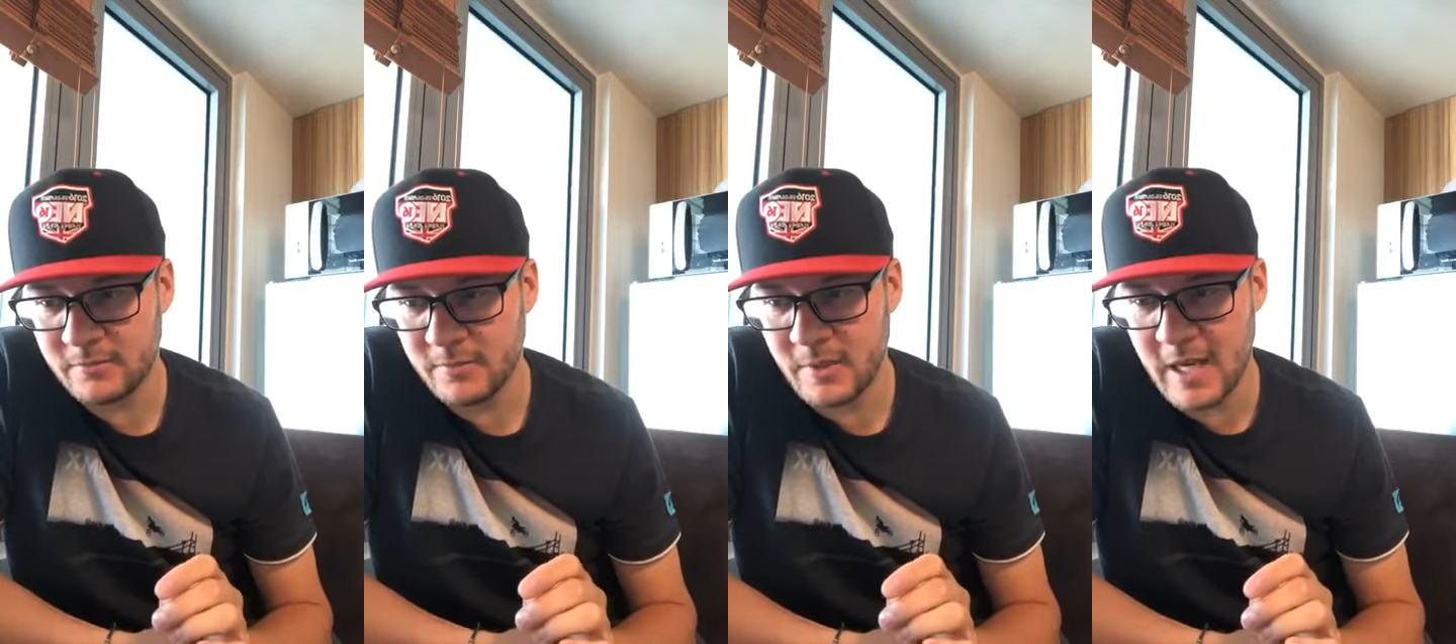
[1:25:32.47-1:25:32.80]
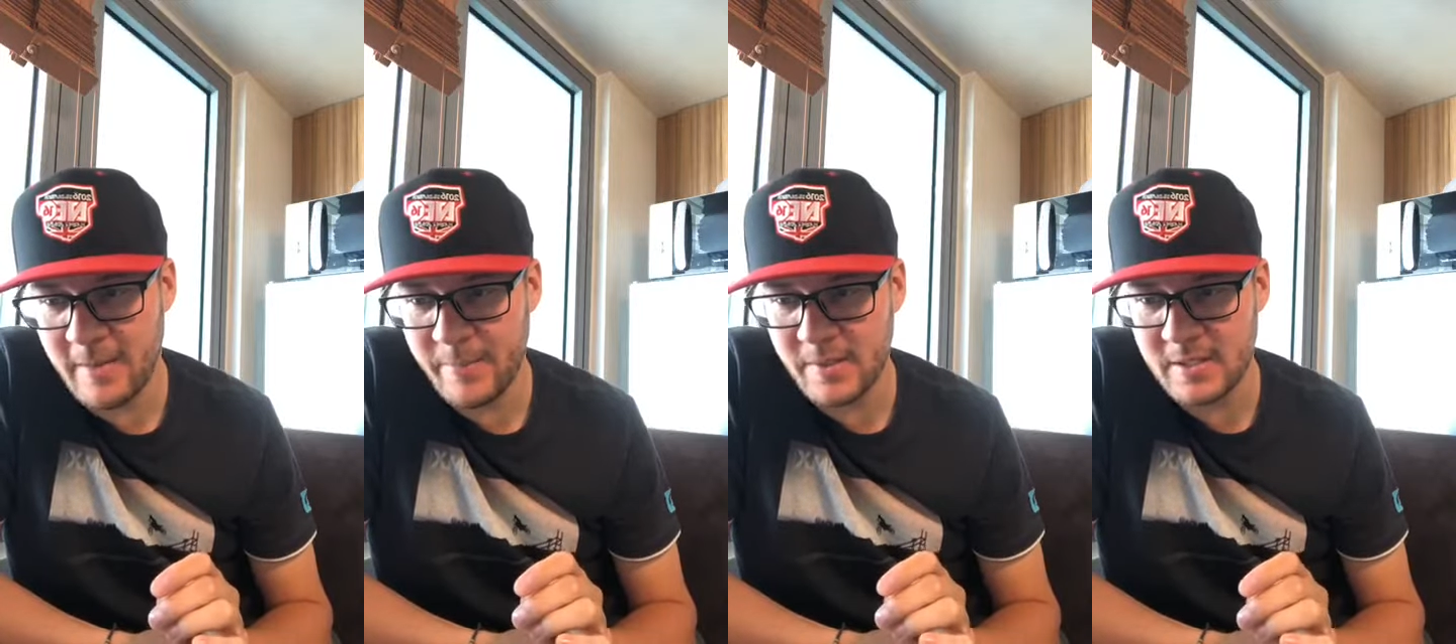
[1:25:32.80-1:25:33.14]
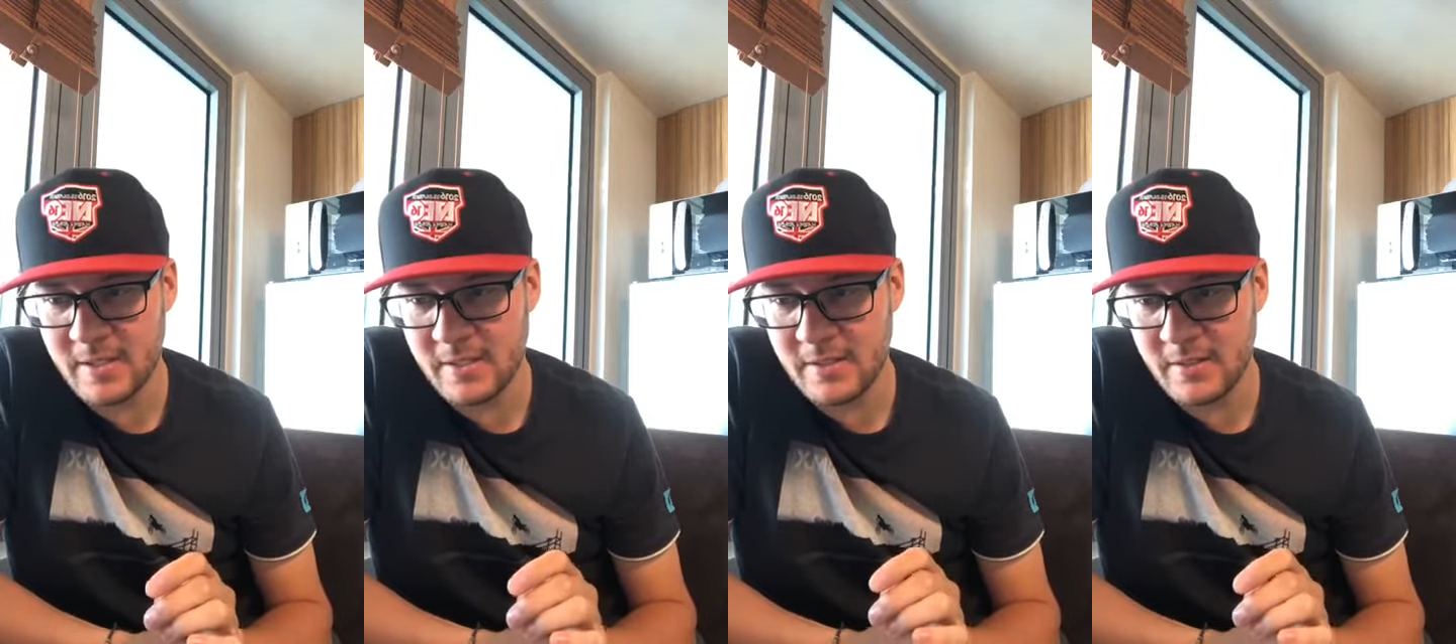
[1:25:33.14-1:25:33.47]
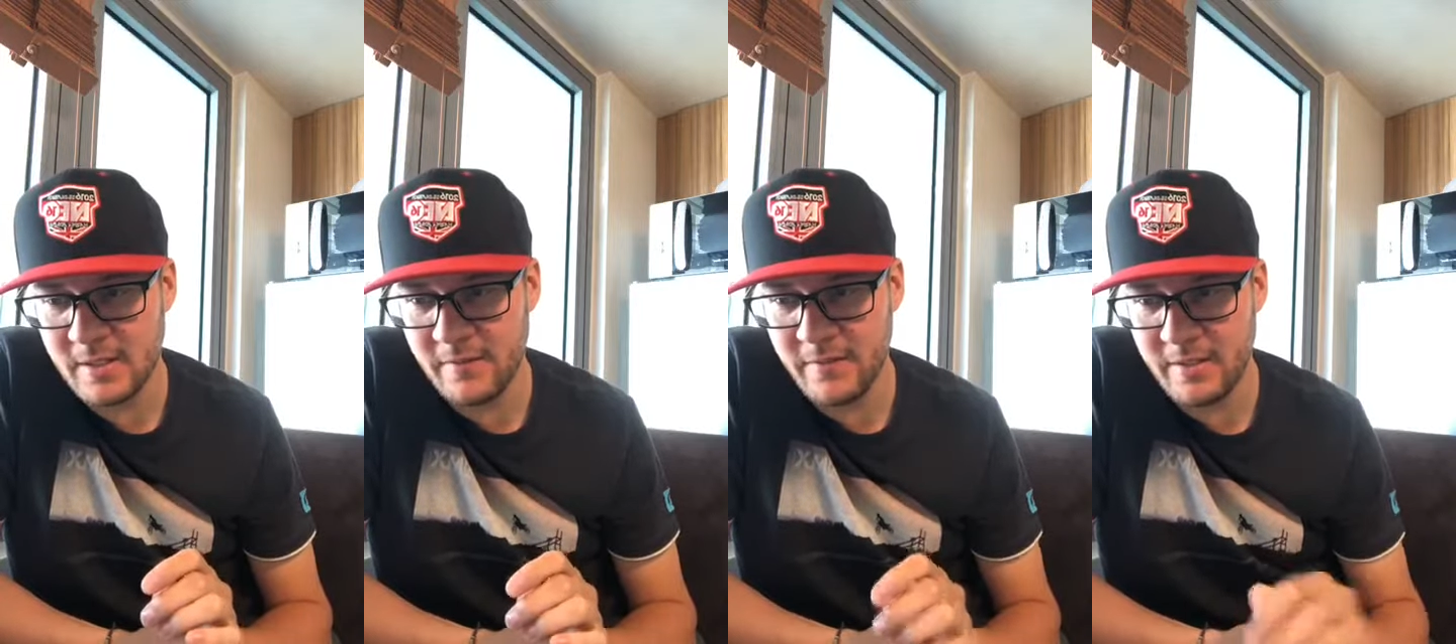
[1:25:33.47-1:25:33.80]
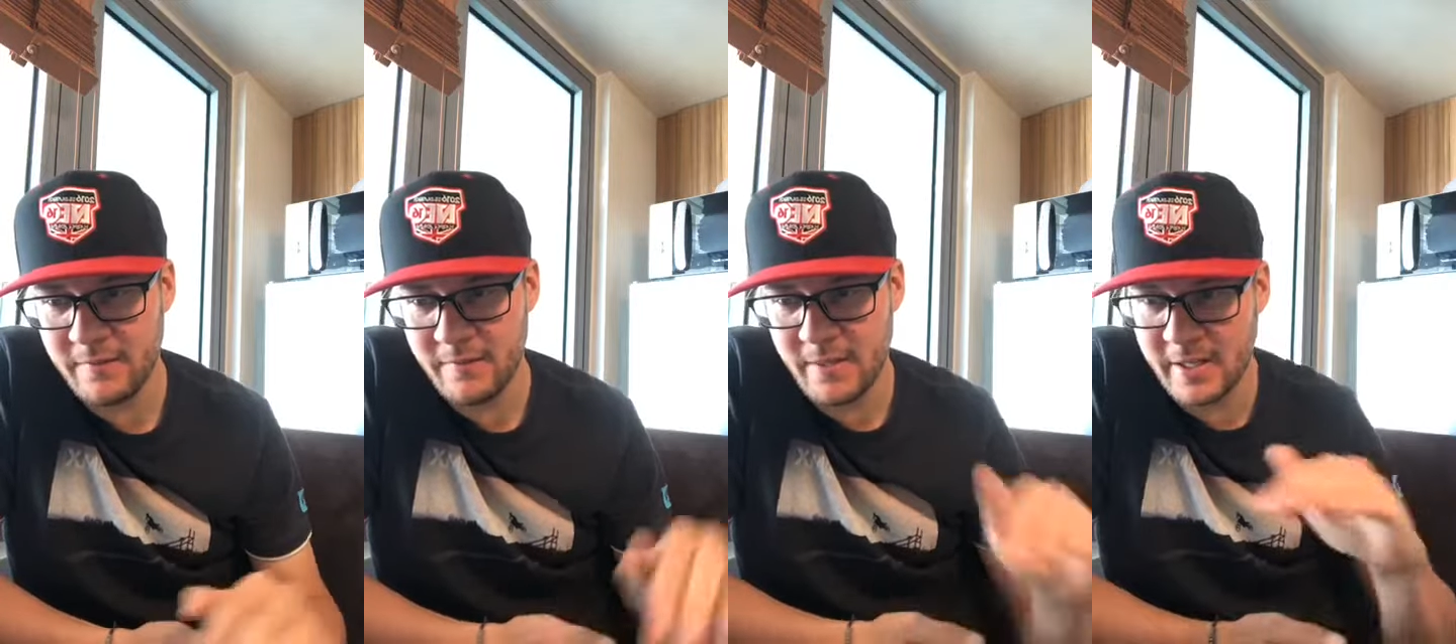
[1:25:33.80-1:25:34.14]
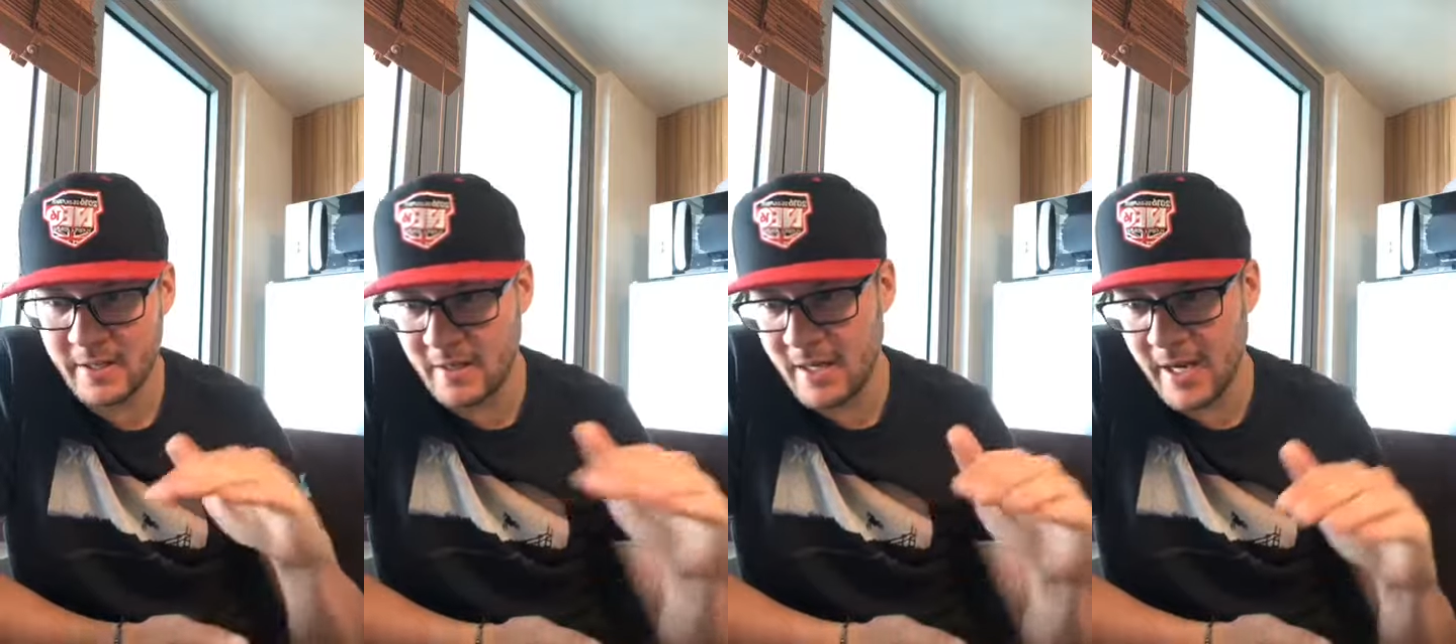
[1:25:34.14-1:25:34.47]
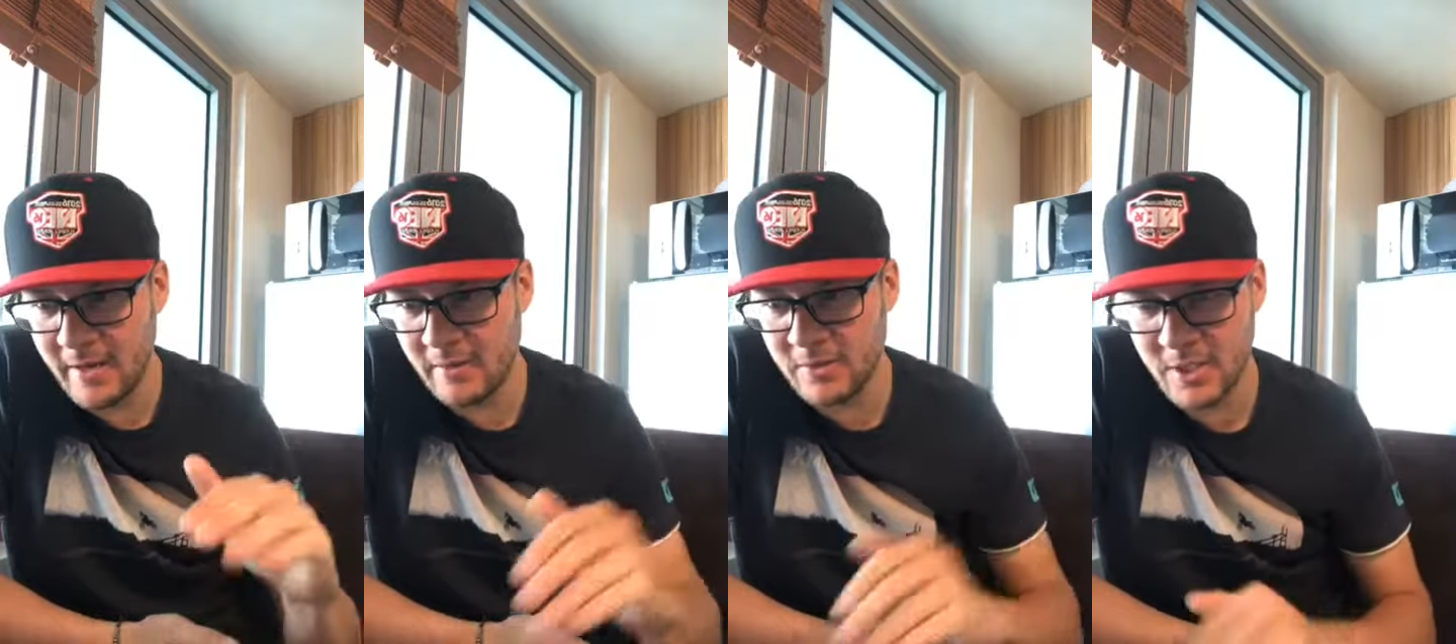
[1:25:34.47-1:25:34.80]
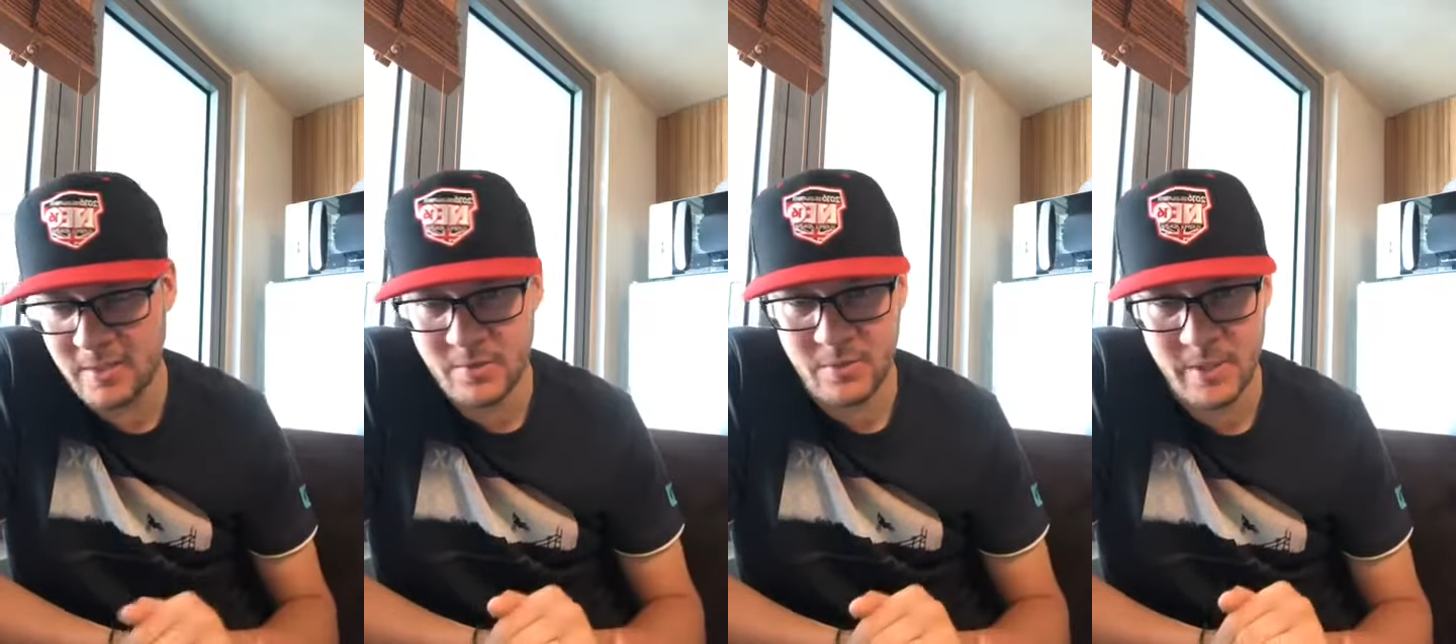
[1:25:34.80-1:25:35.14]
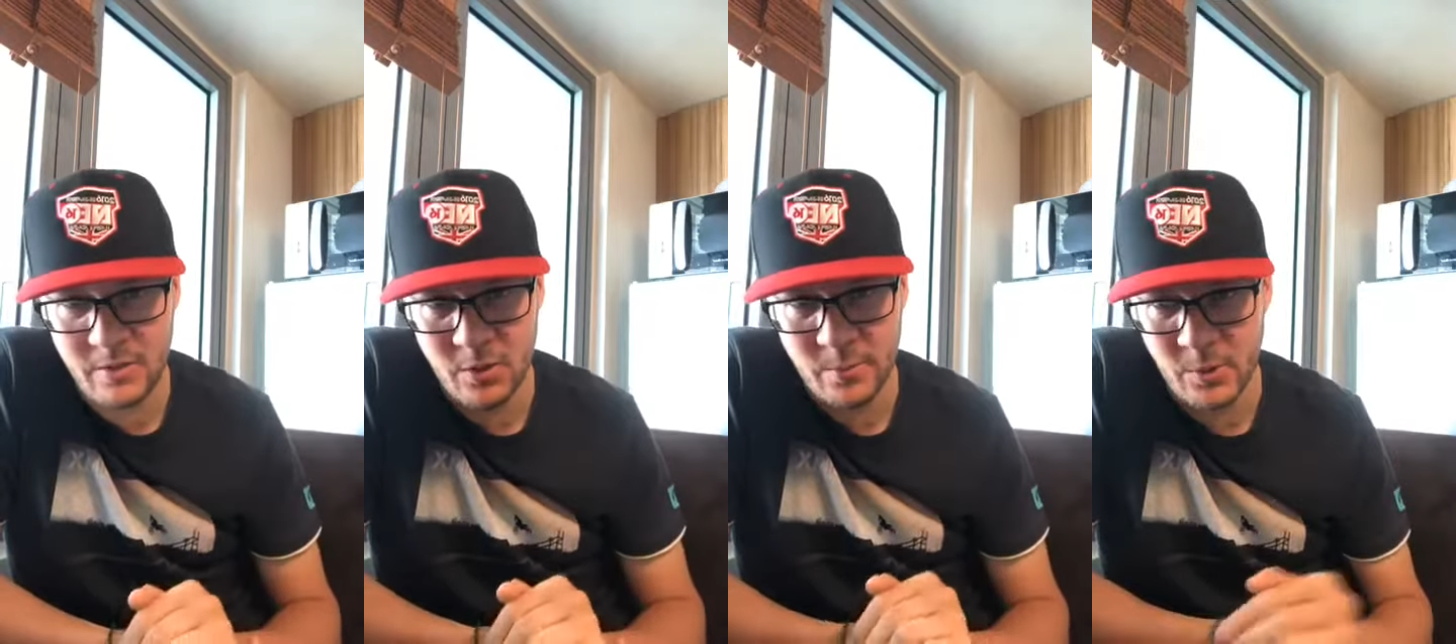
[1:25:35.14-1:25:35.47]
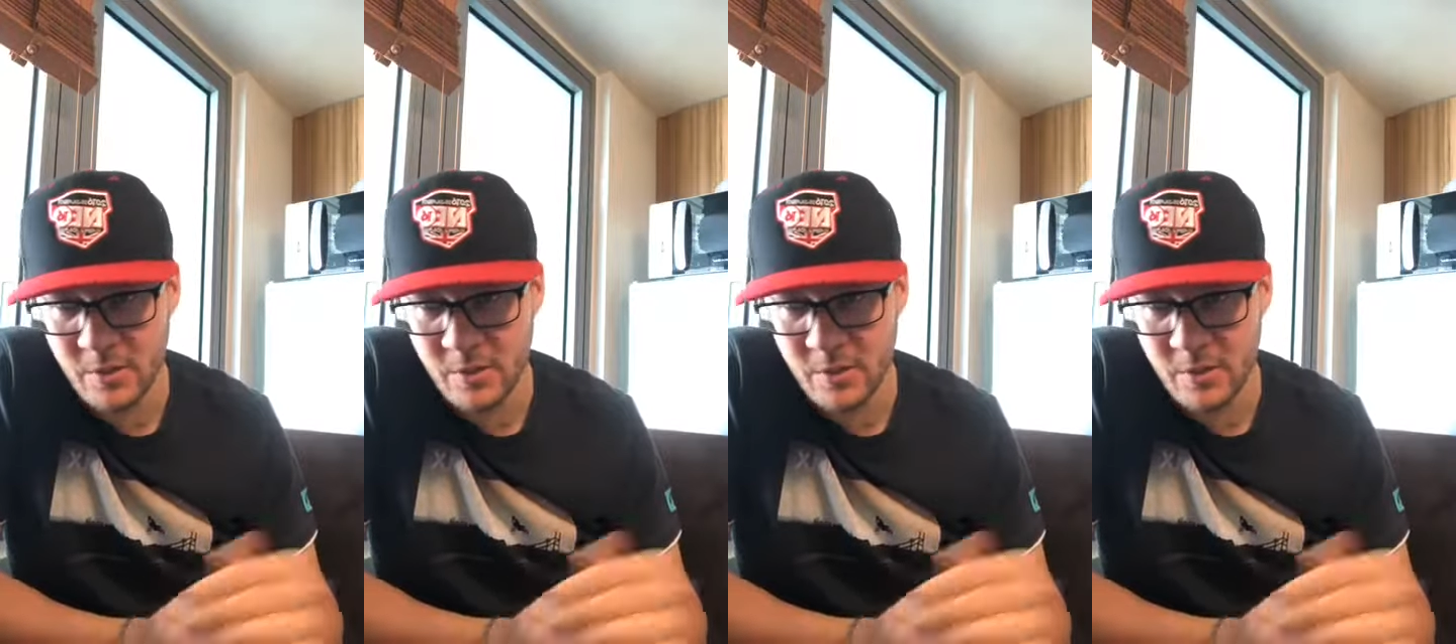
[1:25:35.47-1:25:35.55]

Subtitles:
what happens is, even if that idle seems to be normal,